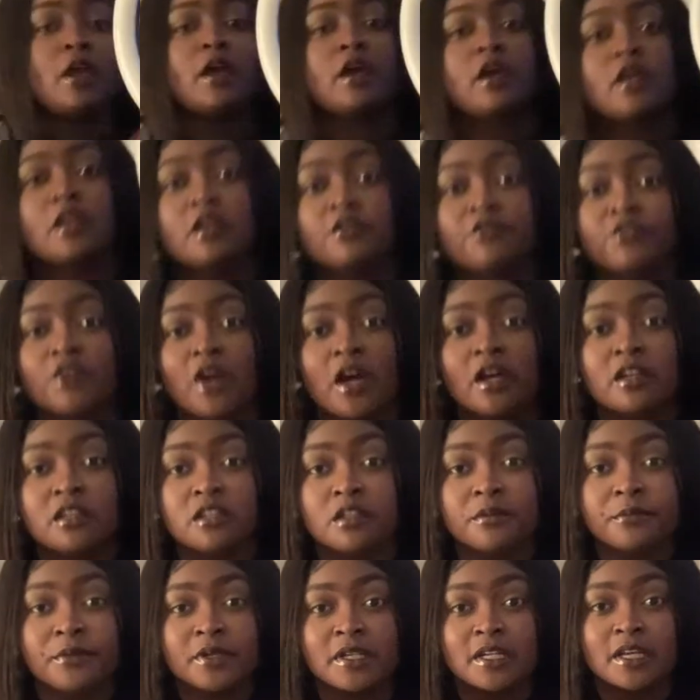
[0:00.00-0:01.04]
And if y'all
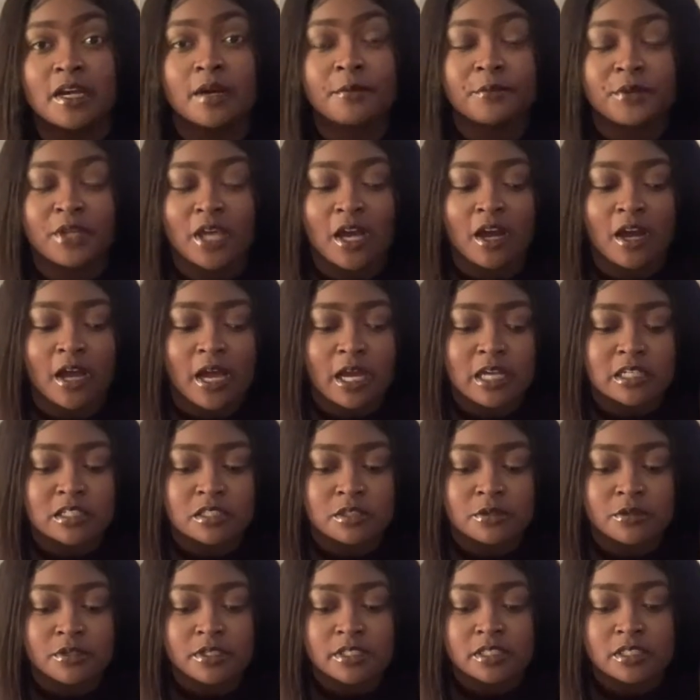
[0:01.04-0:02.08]
need me to come to y'all house
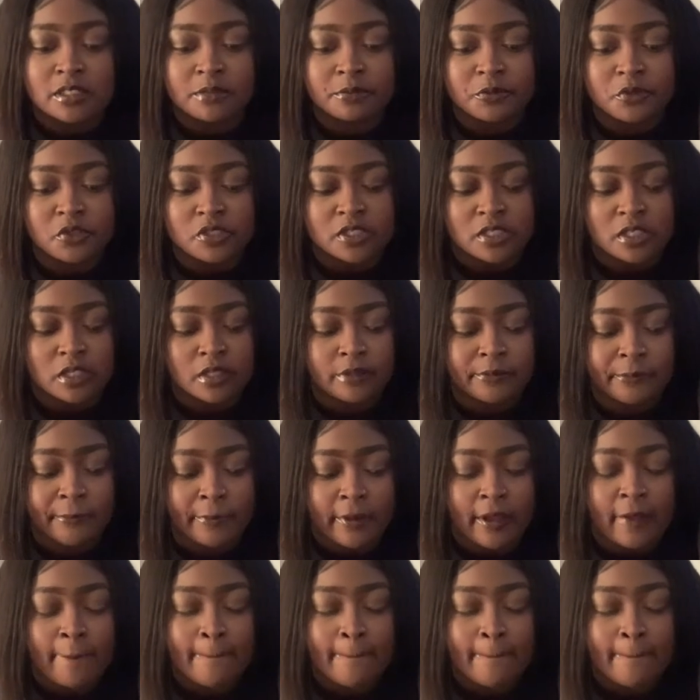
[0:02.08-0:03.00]
to assemble some,